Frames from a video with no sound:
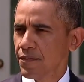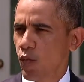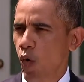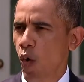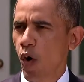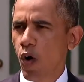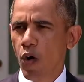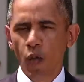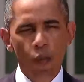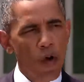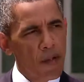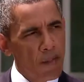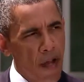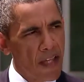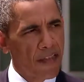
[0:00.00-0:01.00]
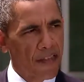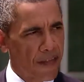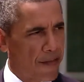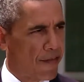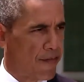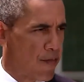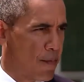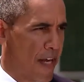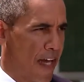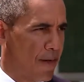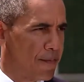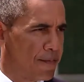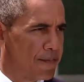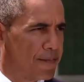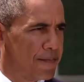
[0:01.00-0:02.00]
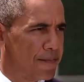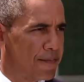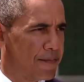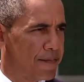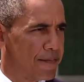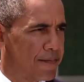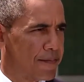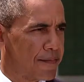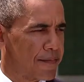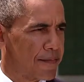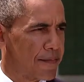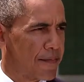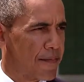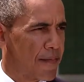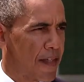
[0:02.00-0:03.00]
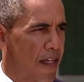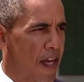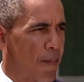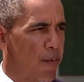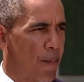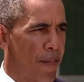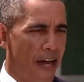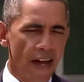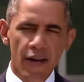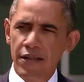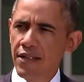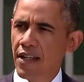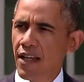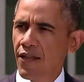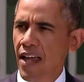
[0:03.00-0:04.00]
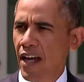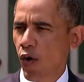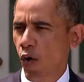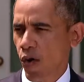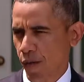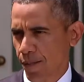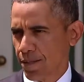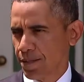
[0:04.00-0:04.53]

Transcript: or 1 month from now. And I'm prepared to give that order.